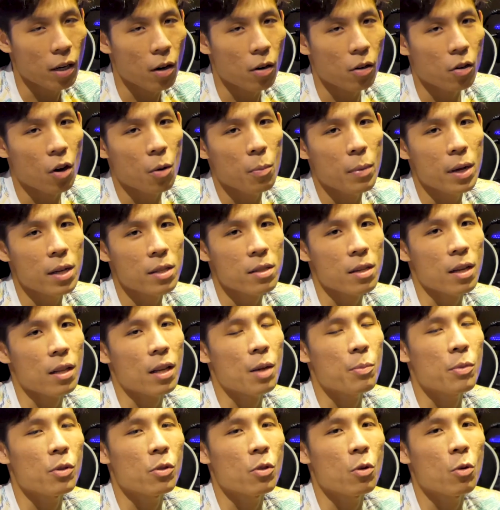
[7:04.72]
down in the comments and
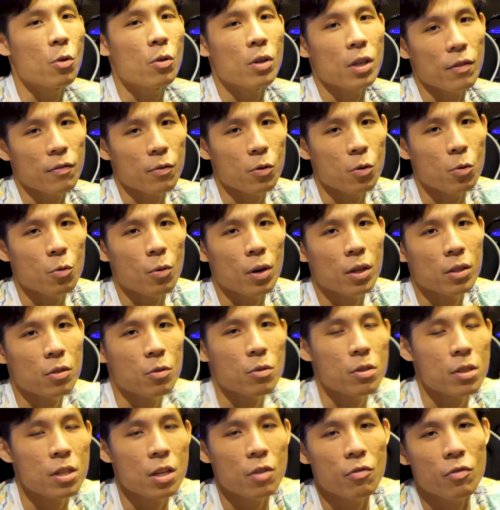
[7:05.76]
let me know if you want
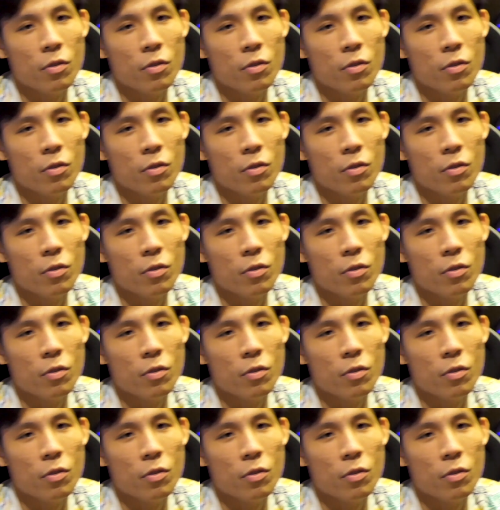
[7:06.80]
to see